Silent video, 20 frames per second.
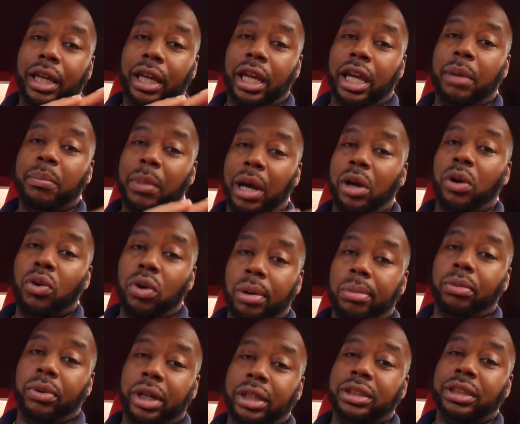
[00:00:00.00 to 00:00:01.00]
in my
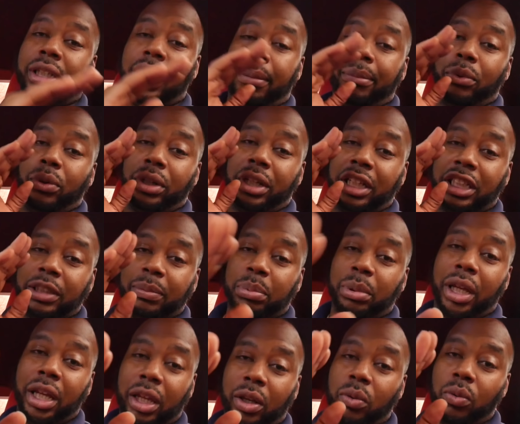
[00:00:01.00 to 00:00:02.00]
armrest and I'm going to
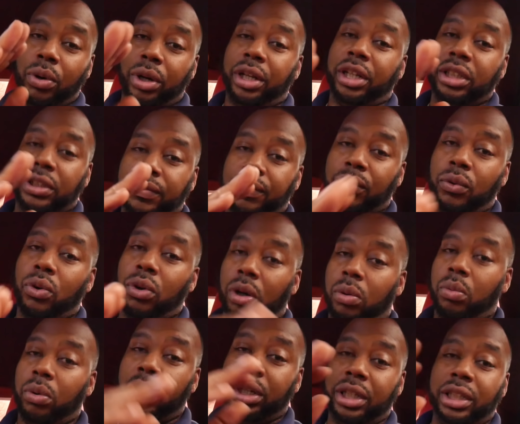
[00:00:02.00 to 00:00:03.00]
explain what it's for,
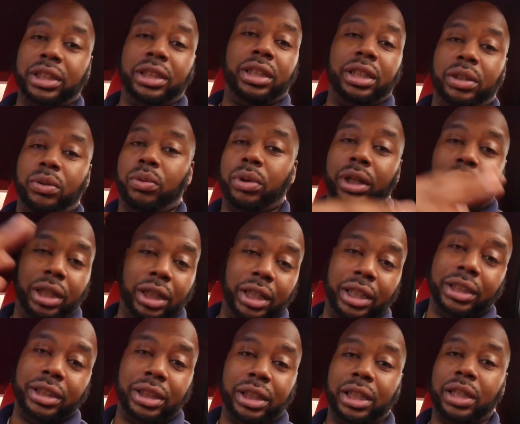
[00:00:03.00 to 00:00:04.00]
what is it, what
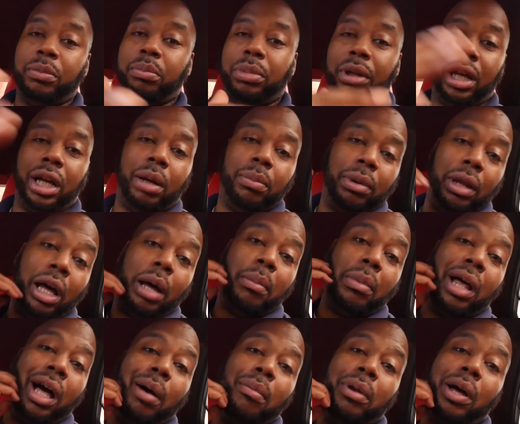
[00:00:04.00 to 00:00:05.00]
is it, blah, blah,
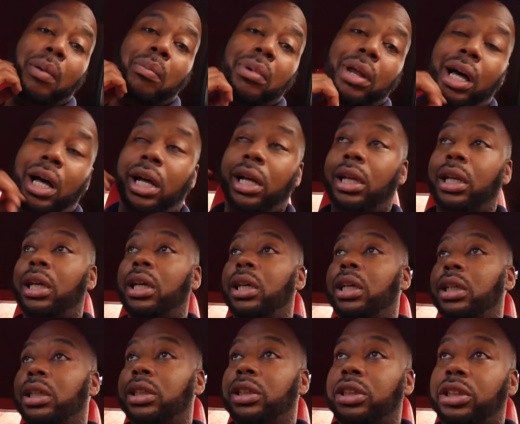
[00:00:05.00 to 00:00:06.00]
blah, blah, blah.
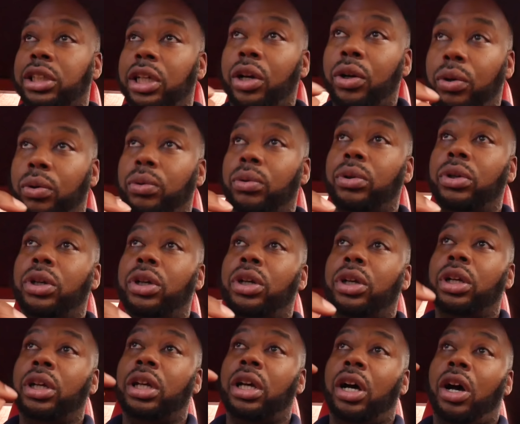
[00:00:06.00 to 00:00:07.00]
So
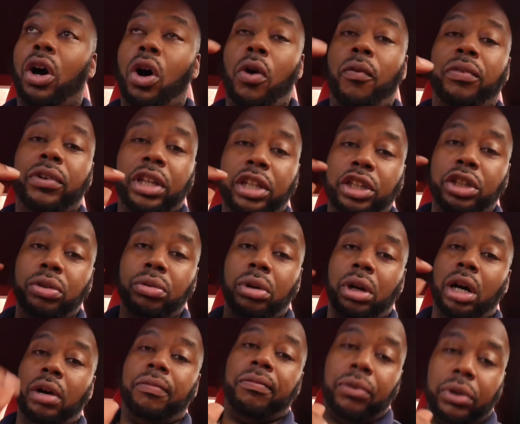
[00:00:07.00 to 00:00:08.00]
hopefully you
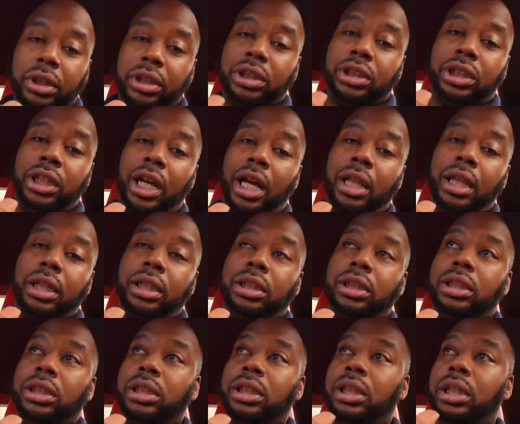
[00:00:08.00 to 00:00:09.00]
up for this
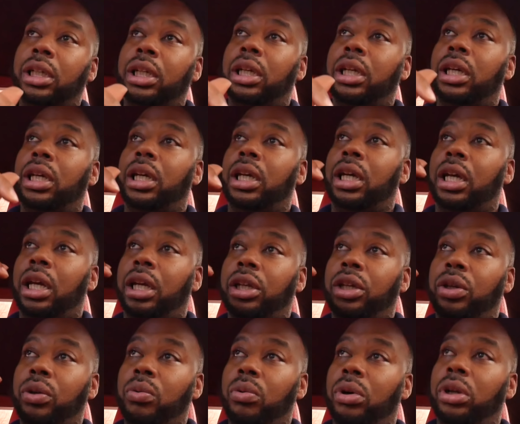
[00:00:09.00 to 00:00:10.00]
challenge and
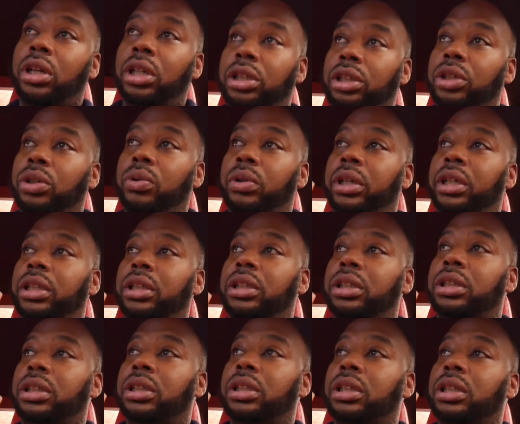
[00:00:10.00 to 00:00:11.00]
you want to do it.
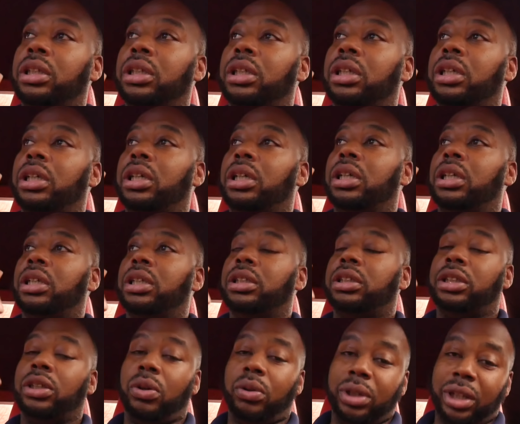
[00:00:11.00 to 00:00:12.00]

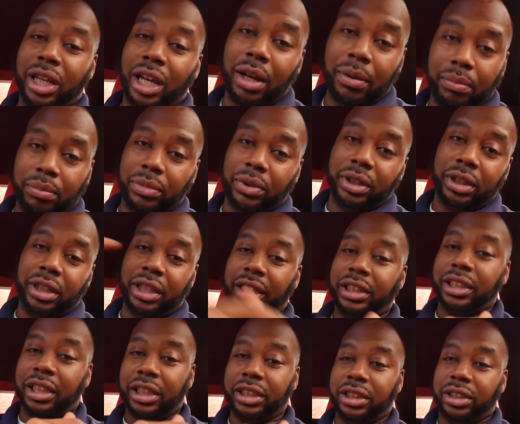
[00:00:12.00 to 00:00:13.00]
So, yep,
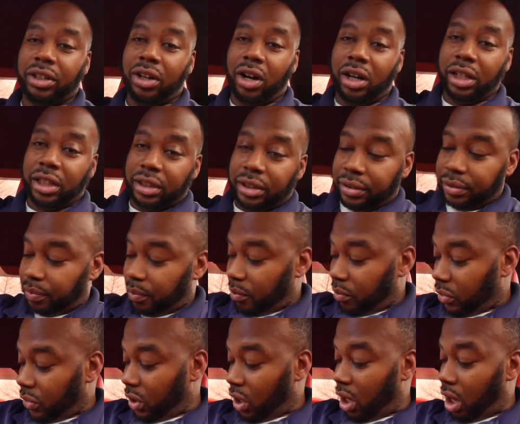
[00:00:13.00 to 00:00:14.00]
let's get started.
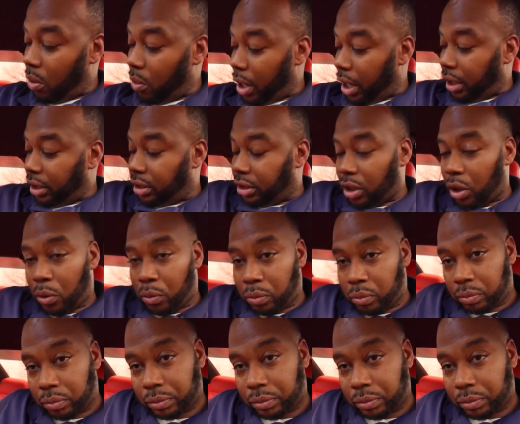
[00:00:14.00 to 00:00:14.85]
All right, so